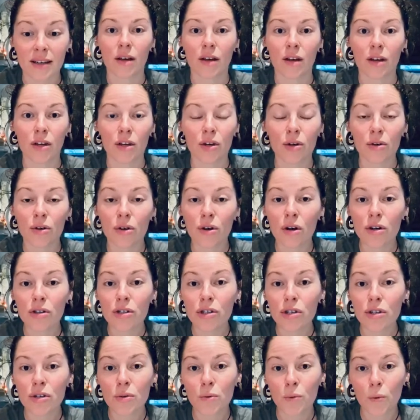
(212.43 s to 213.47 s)
you're not
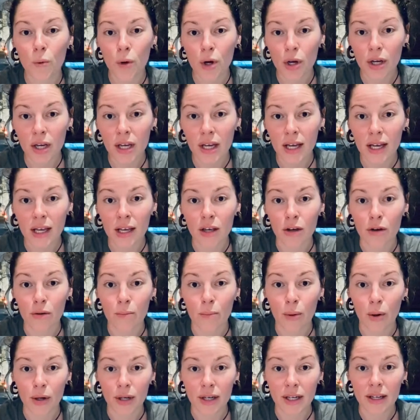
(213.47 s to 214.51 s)
just working your
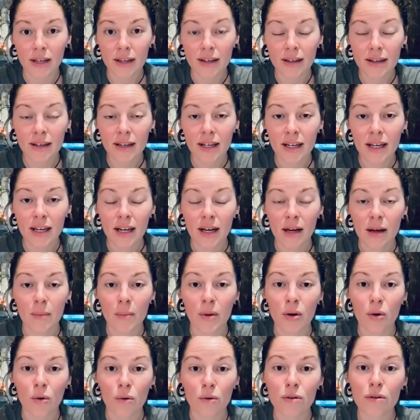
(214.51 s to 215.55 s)
body, but
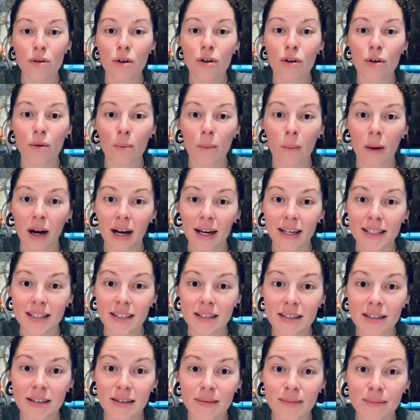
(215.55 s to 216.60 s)
also your mind.